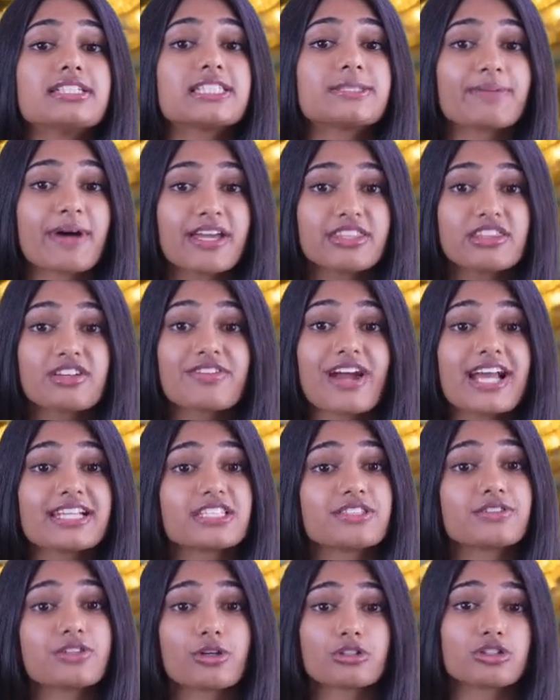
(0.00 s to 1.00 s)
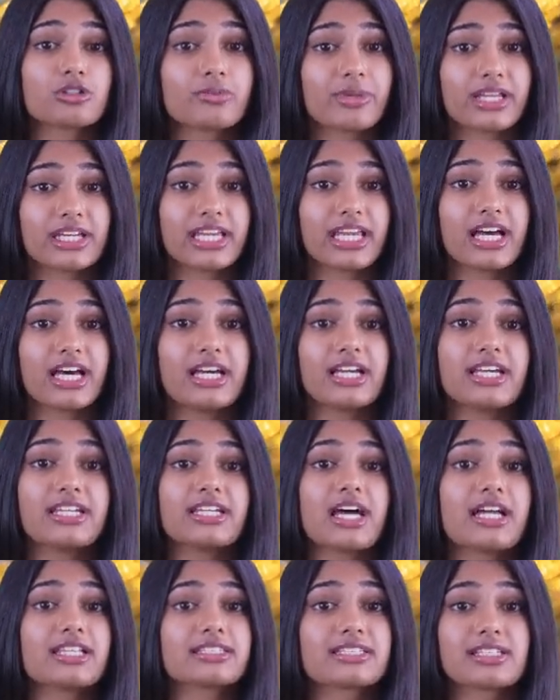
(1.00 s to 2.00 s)
when a project collects funds from
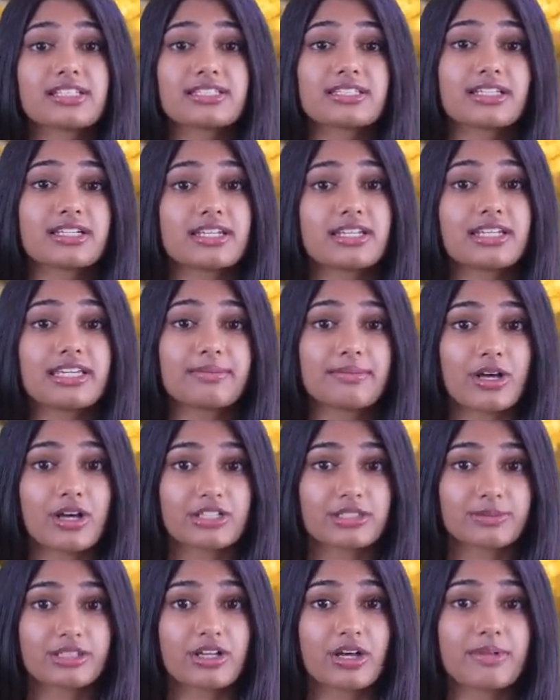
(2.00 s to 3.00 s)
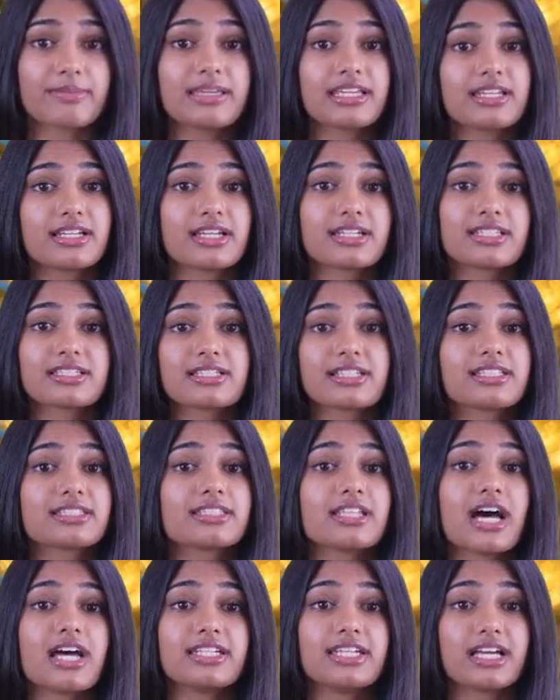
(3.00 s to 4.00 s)
pre-sale investors and then
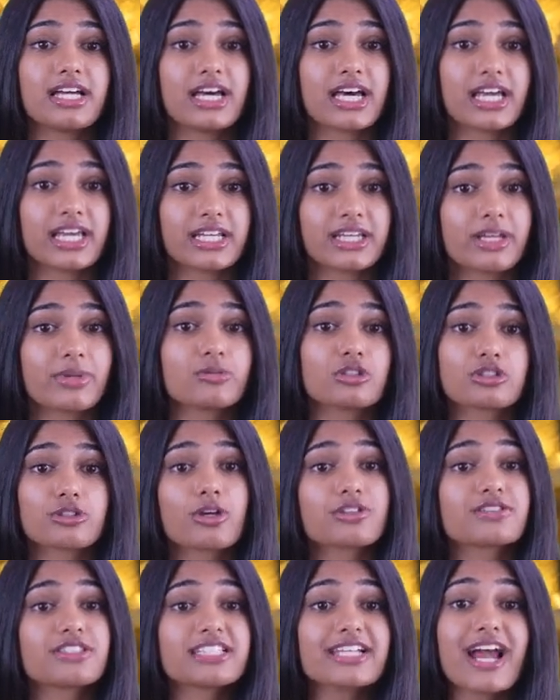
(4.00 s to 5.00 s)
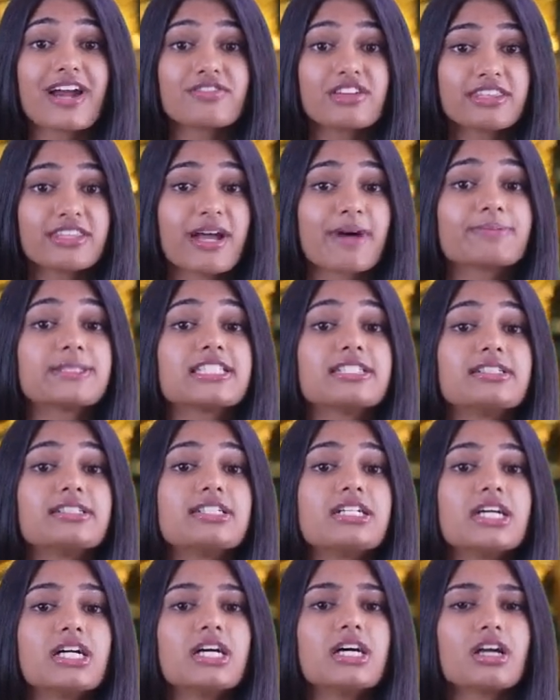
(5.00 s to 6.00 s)
vanishes with all the money.
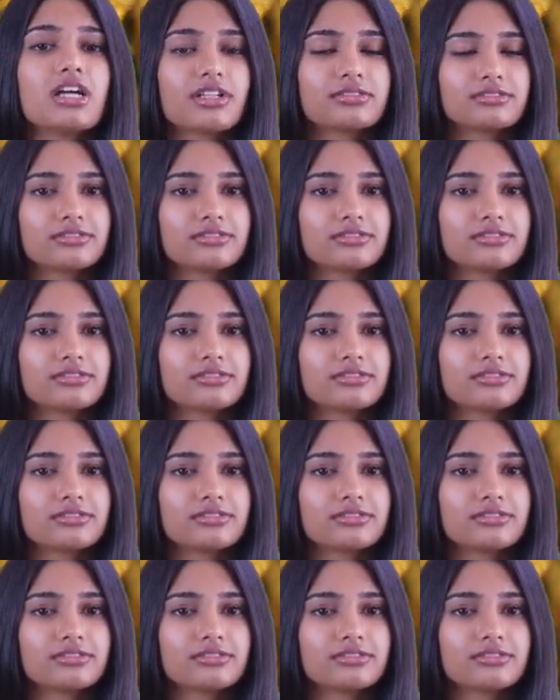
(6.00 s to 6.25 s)
Some